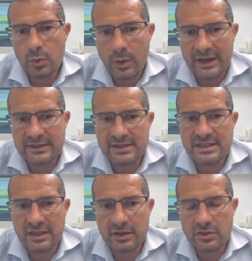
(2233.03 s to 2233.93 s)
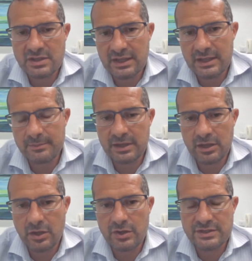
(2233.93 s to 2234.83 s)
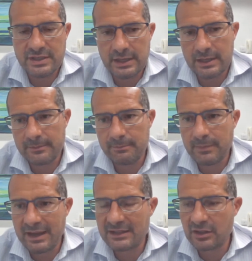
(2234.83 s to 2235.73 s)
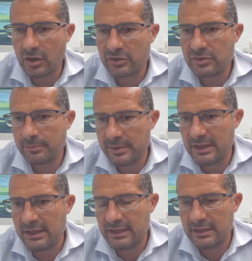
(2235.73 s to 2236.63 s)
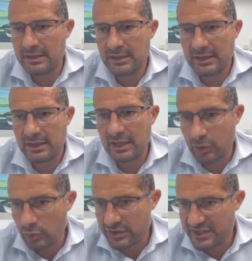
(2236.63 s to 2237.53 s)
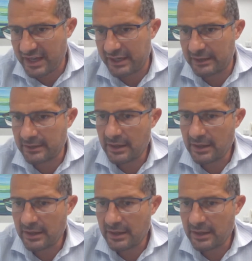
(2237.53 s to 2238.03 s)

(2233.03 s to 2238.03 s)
quite seriously, because might not be a good sign.